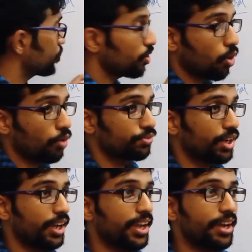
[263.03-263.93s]
of
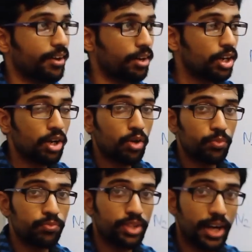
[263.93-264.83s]
the air,
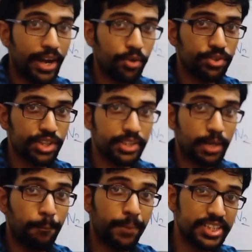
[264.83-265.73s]
the nitrogen
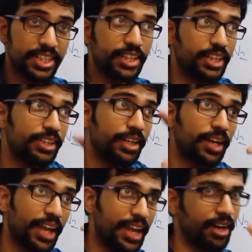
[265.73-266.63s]
that present in
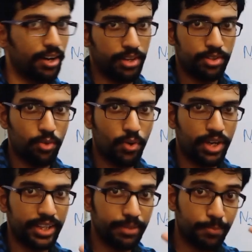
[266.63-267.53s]
the air,
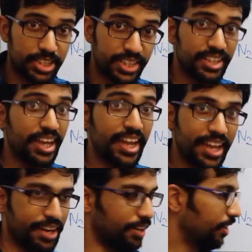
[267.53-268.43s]
okay, present in the
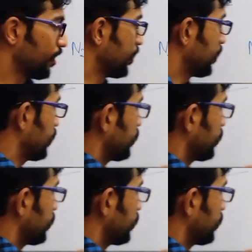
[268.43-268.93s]
air, the